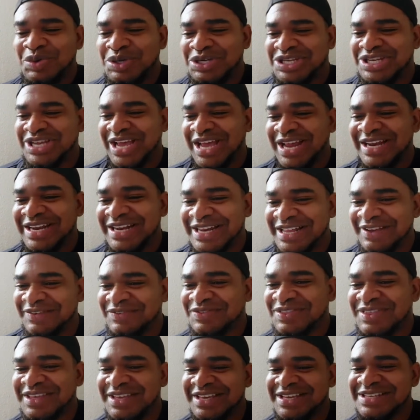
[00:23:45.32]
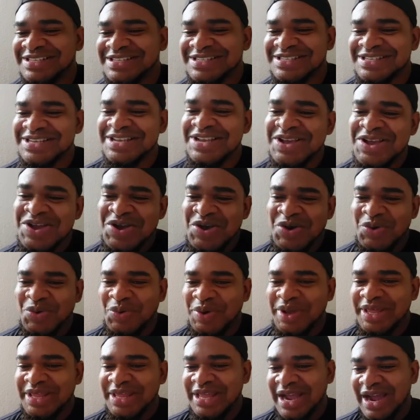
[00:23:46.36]
we shall leave things
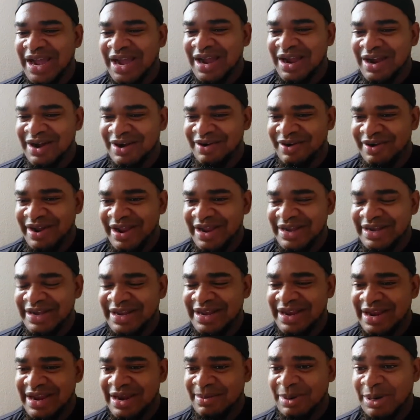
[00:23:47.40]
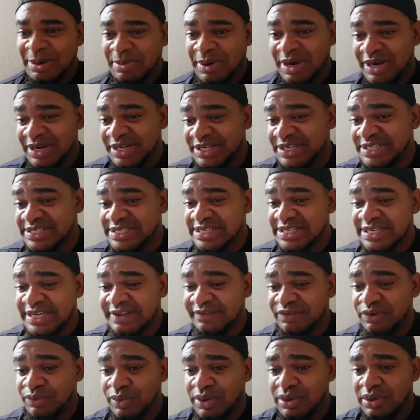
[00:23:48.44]
where they are right there. But apparently, this
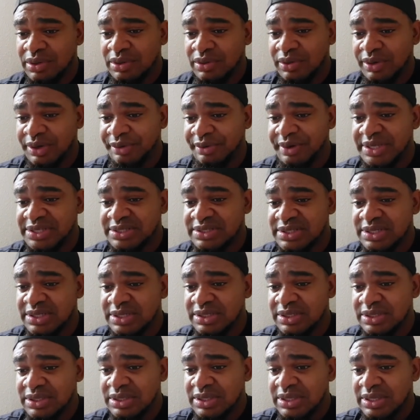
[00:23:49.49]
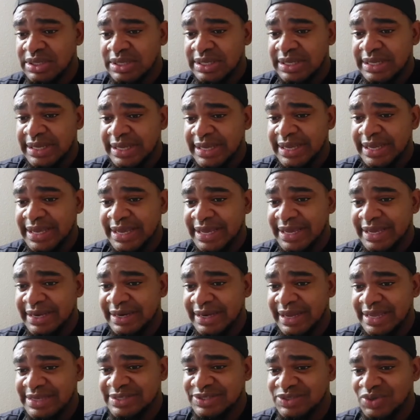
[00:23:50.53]
individual got arrested, and
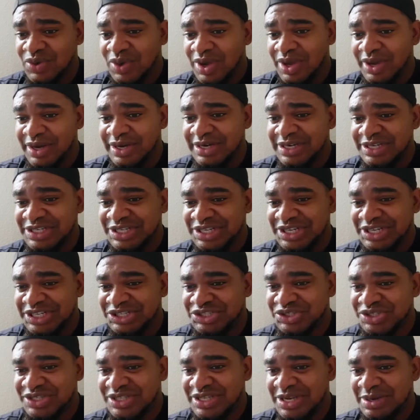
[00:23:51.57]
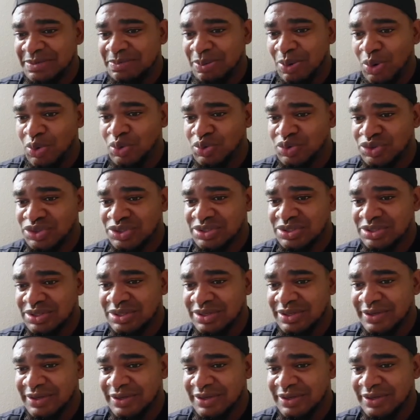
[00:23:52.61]
I saw an interesting post.